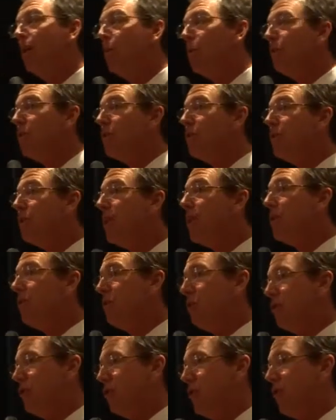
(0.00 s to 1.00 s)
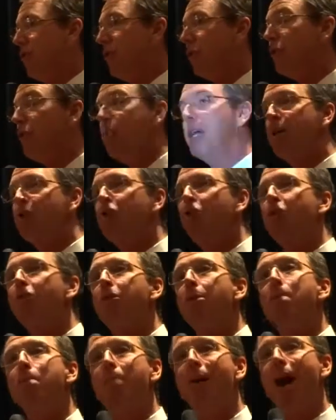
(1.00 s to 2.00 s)
with the teachers union to make sure
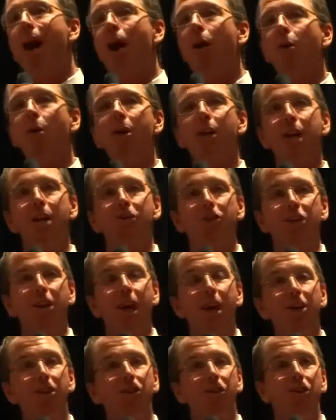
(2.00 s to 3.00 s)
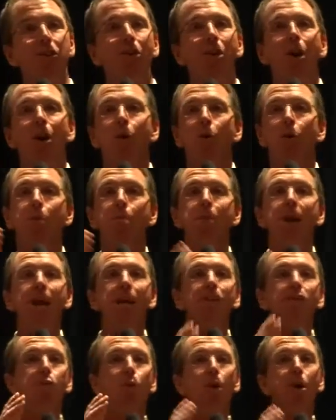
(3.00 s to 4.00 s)
that power in education
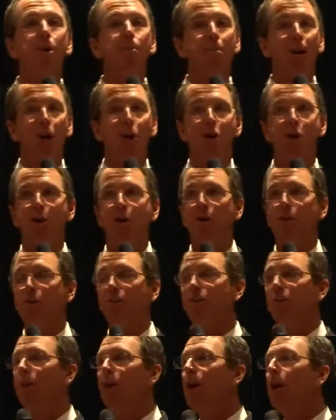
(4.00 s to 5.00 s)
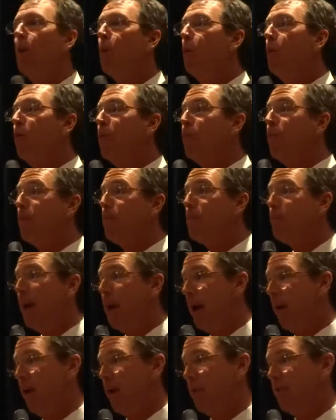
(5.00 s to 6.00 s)
remains where it belongs, with the
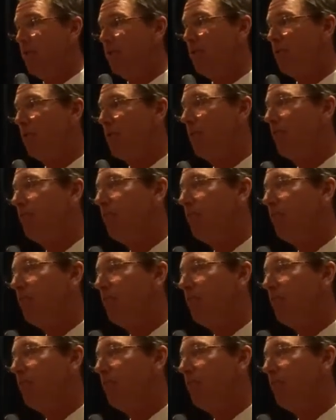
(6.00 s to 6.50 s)
parents.